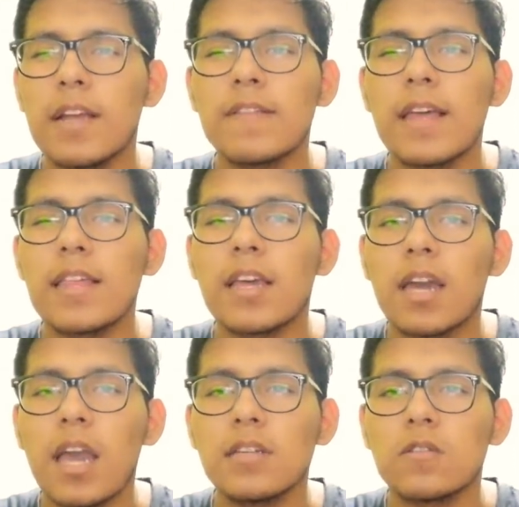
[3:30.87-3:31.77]

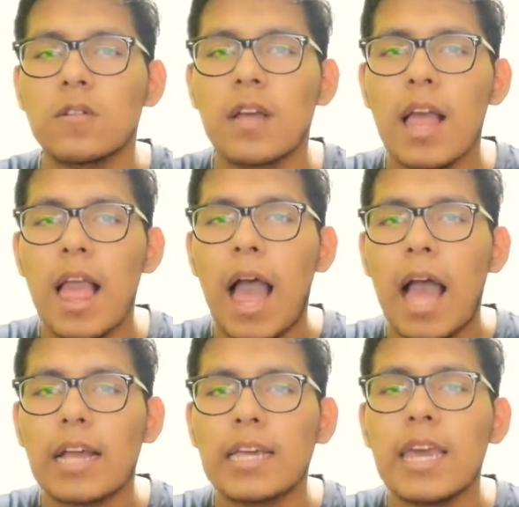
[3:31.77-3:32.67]
dedication
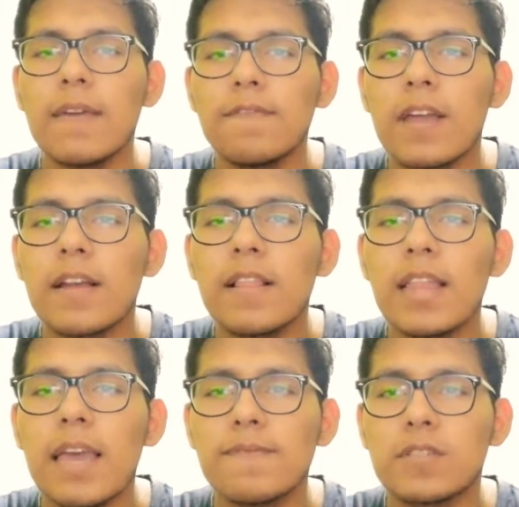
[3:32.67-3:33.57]
and give their
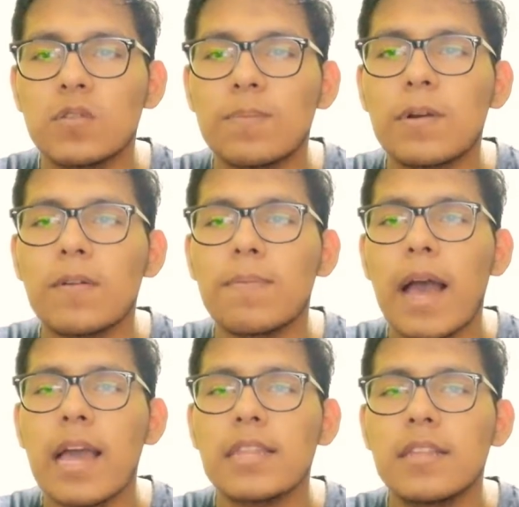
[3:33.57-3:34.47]
lives to
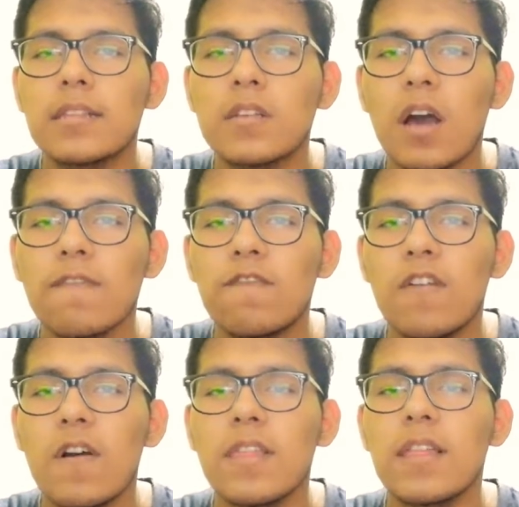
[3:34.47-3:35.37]
provide some
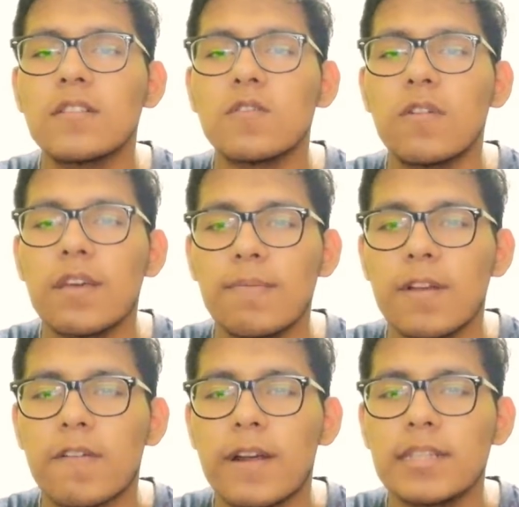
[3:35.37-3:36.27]
food to
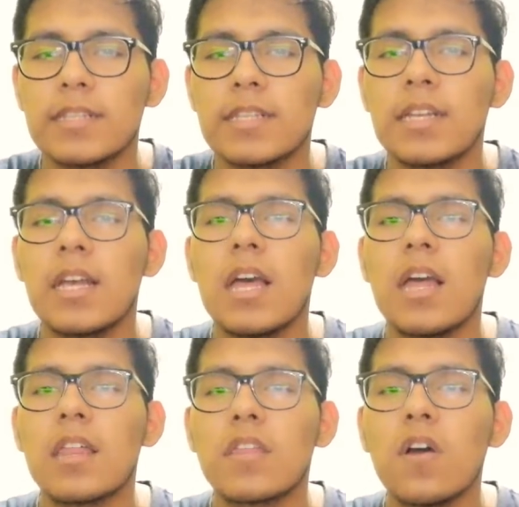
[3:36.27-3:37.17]
immigrants.
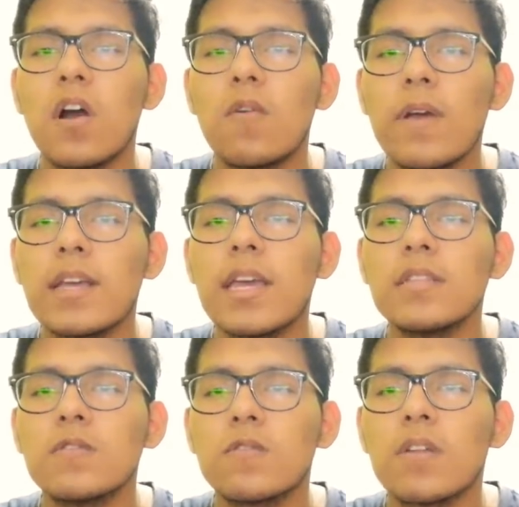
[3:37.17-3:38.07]
Thrown
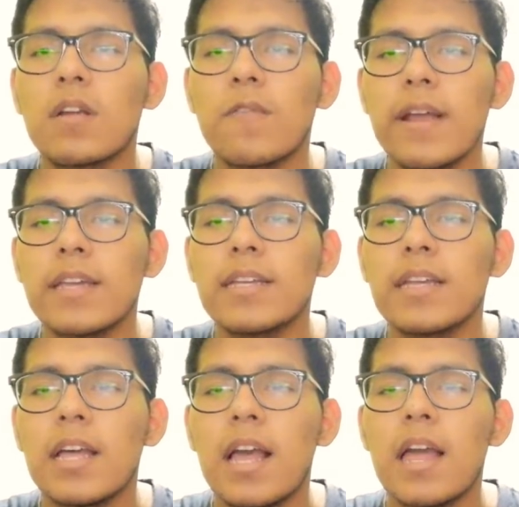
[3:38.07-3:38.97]
into the rain,
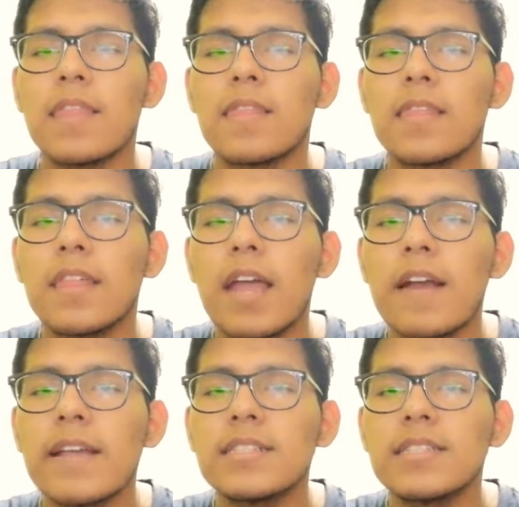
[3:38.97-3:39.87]

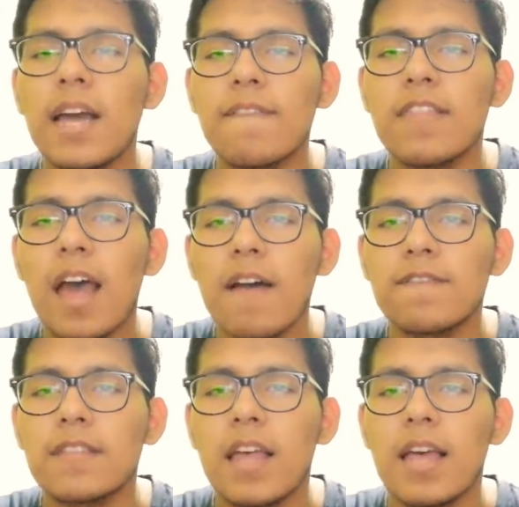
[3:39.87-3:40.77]
there is no
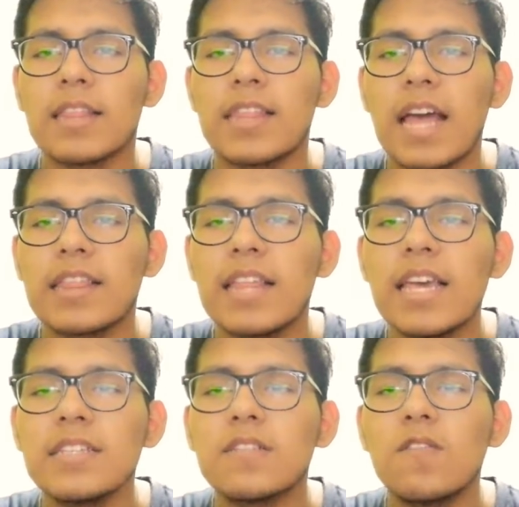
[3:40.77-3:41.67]
doubt that
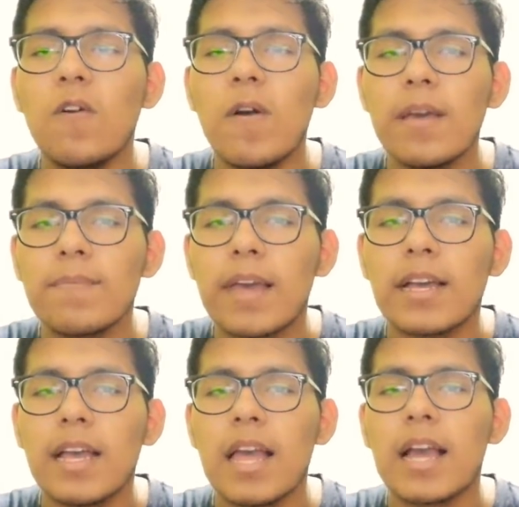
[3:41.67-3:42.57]
these
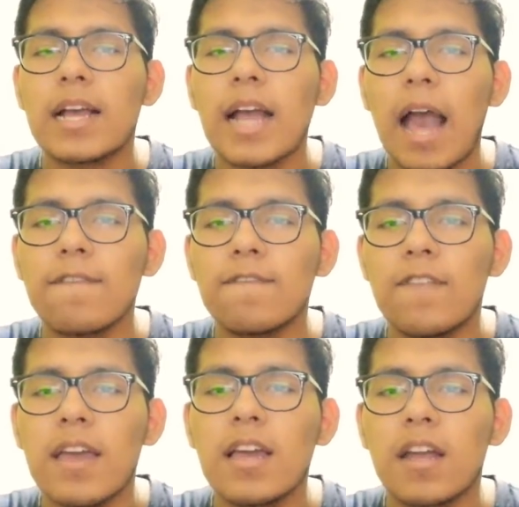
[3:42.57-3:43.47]
women have
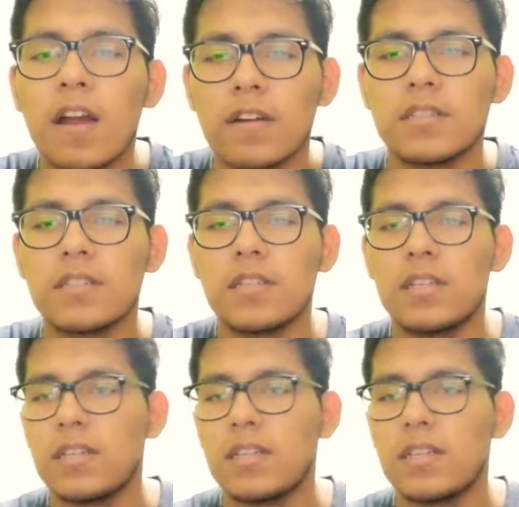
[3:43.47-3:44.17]
big hearts.